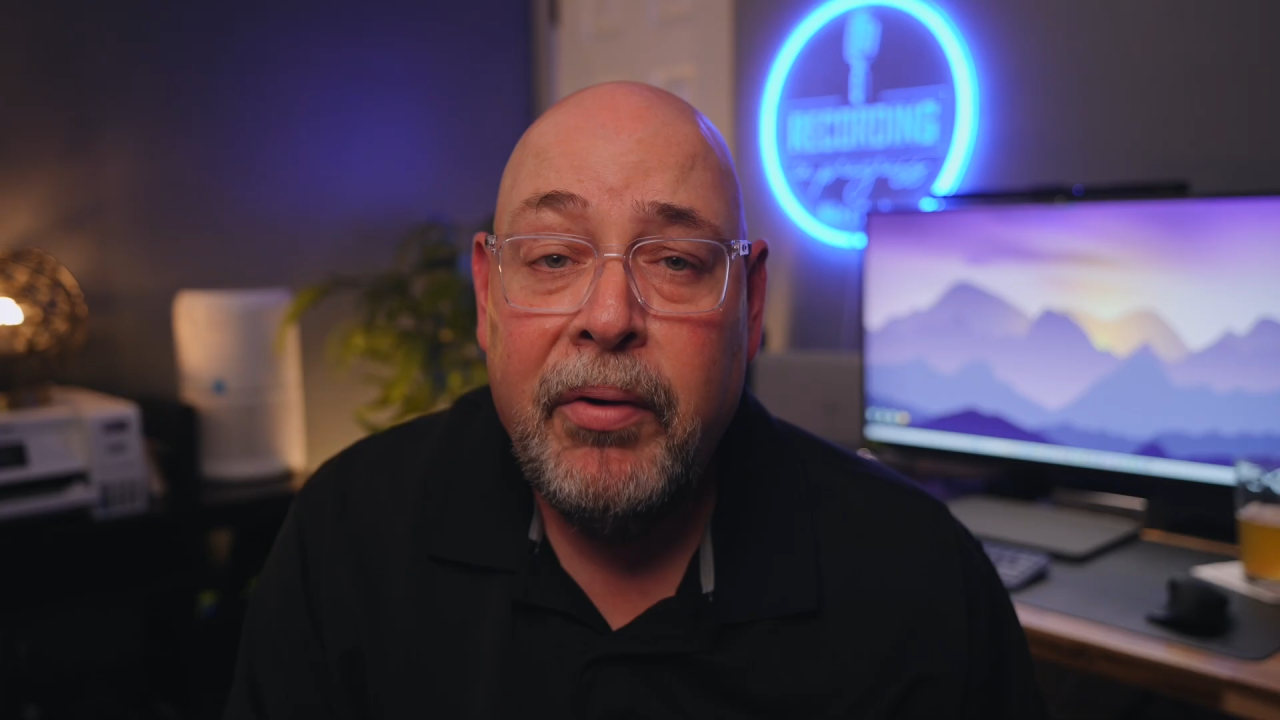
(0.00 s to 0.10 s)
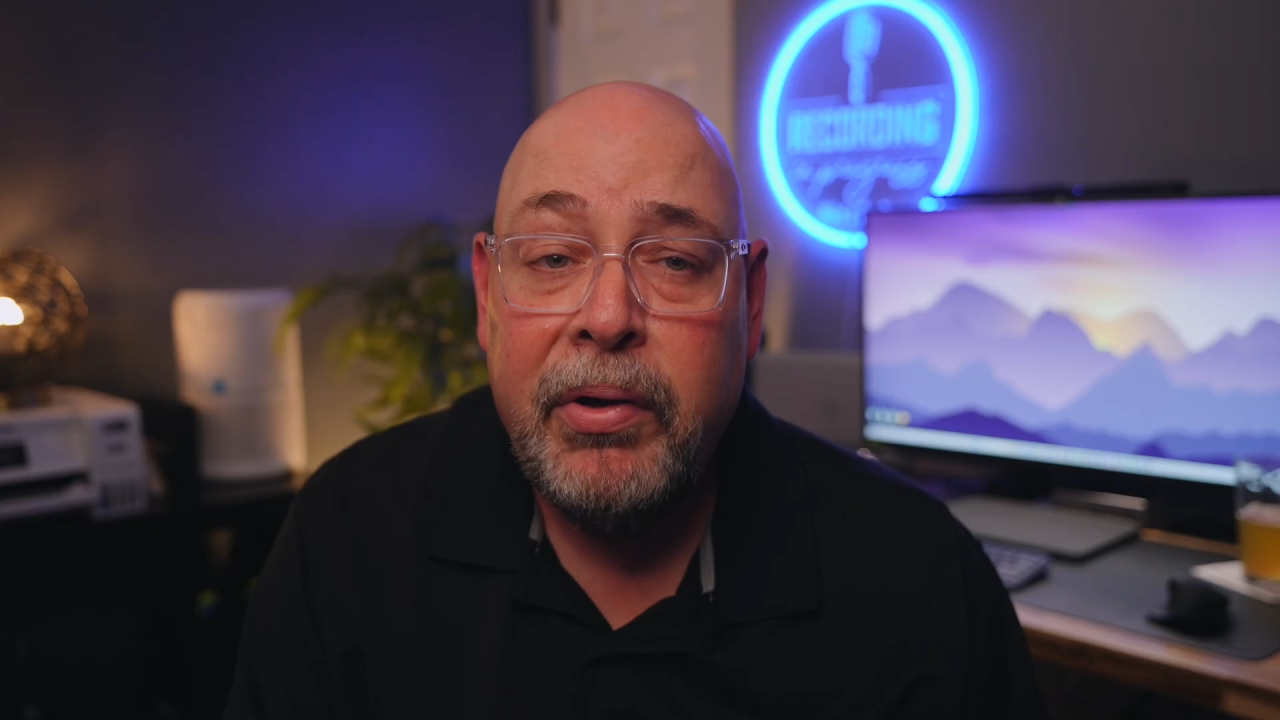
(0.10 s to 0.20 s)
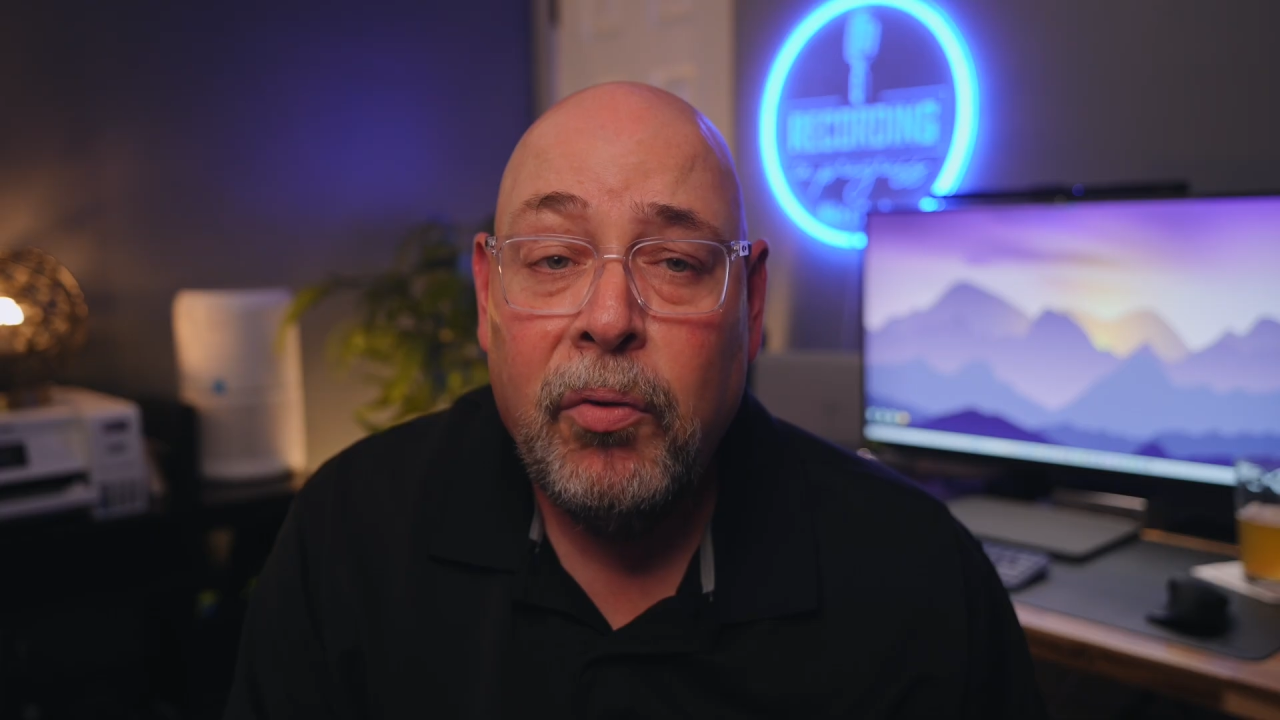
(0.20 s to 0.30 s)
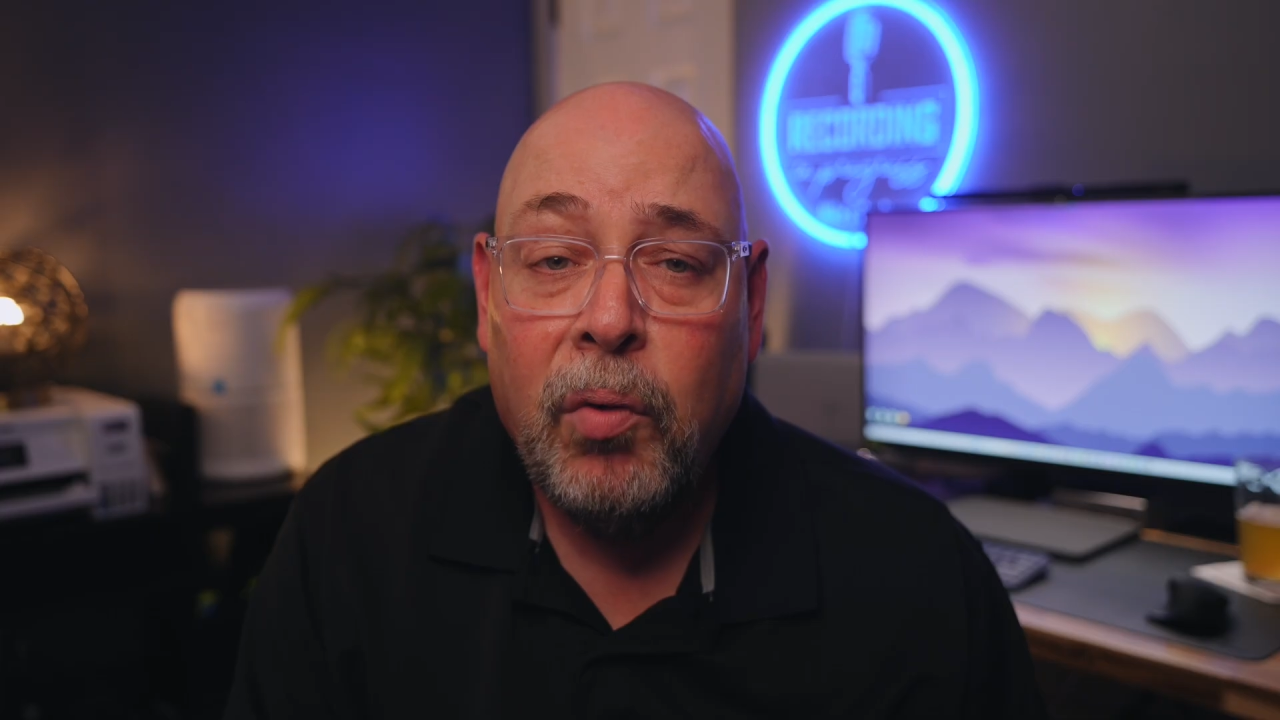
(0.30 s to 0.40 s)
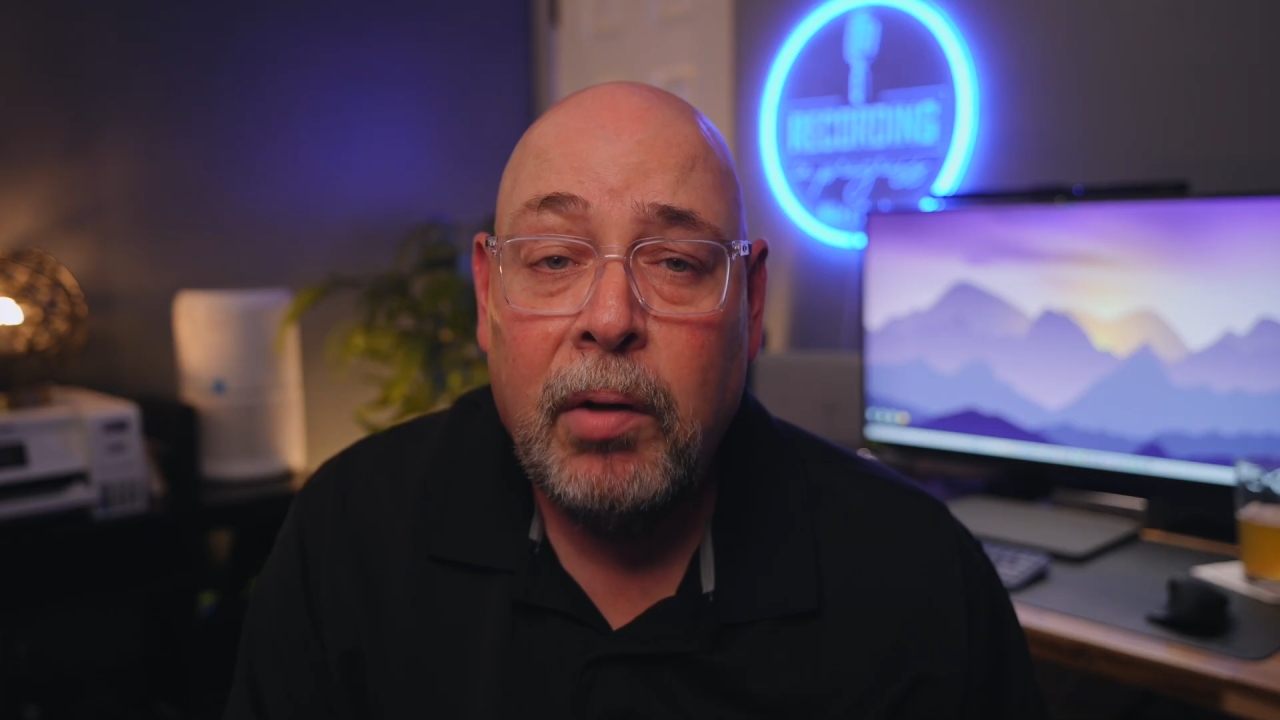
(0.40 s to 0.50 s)

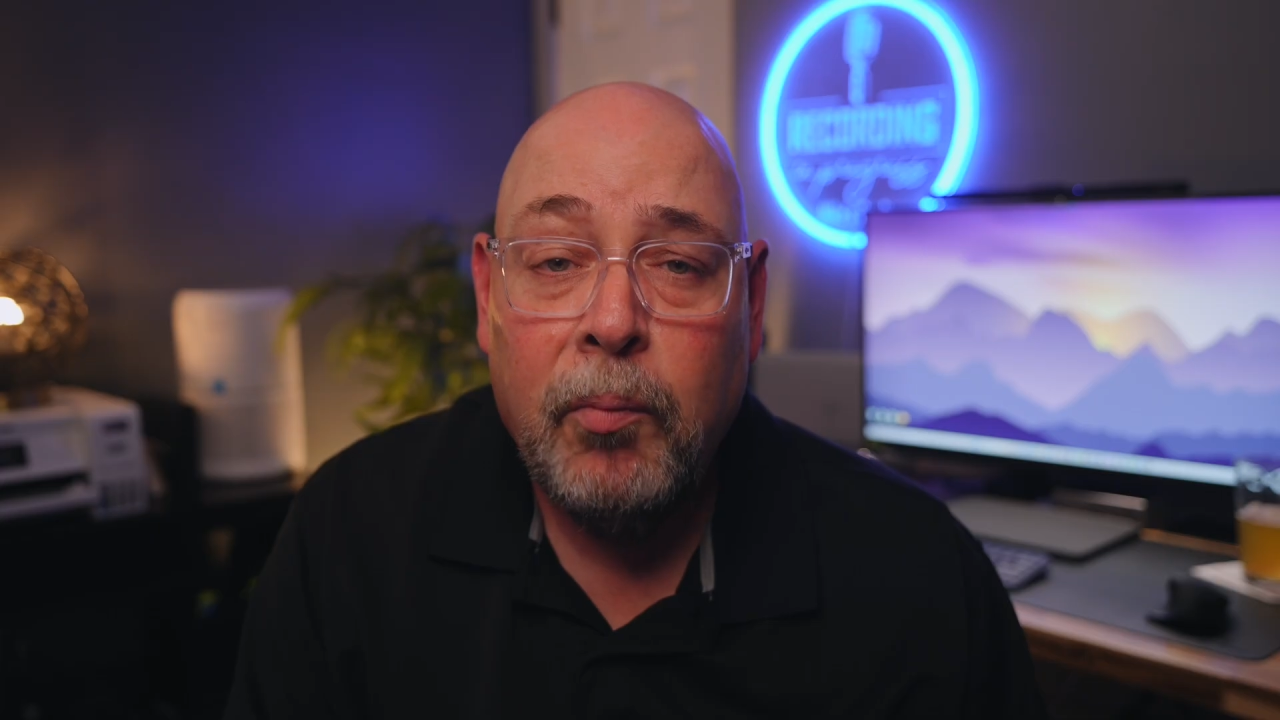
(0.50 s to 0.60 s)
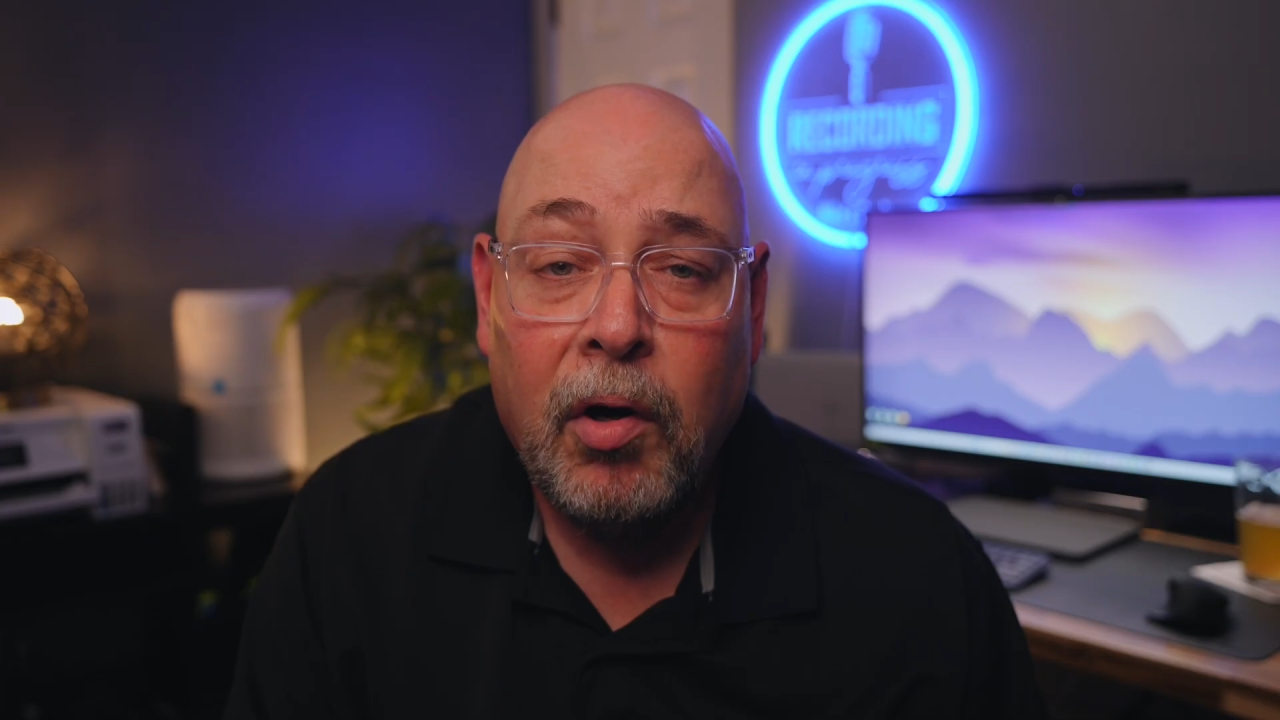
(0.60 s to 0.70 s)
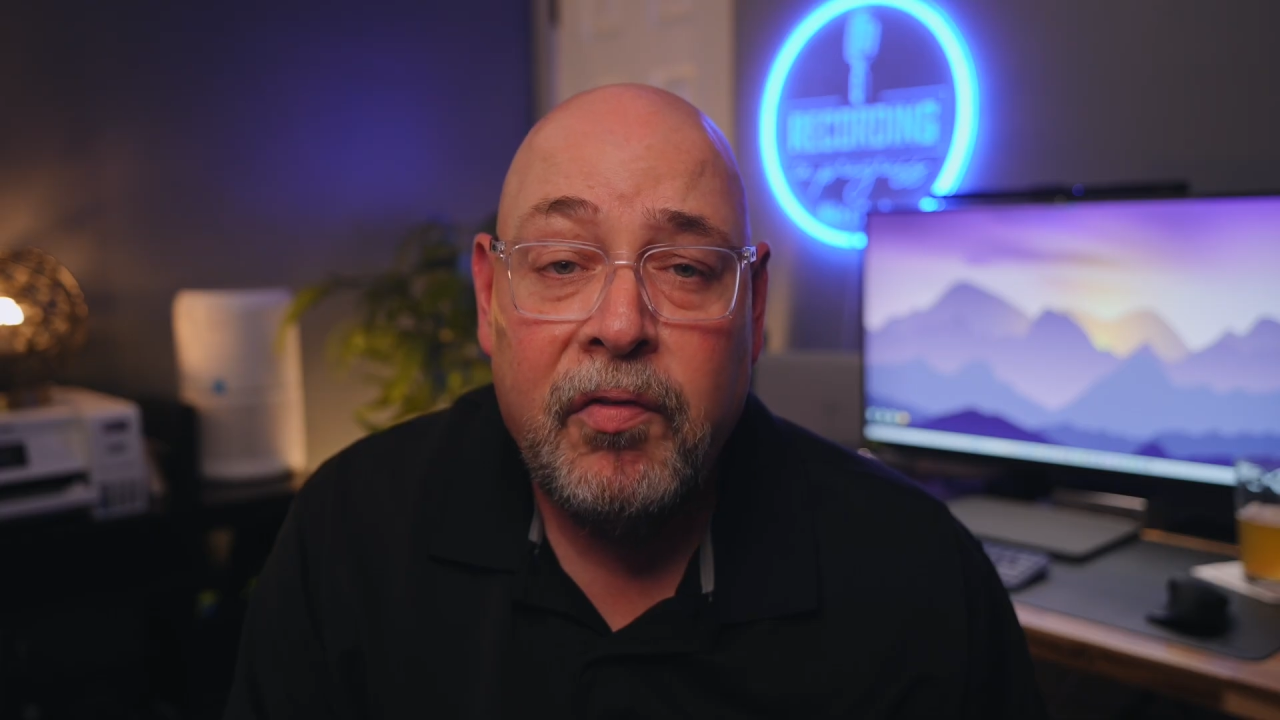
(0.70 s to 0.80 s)
you to work more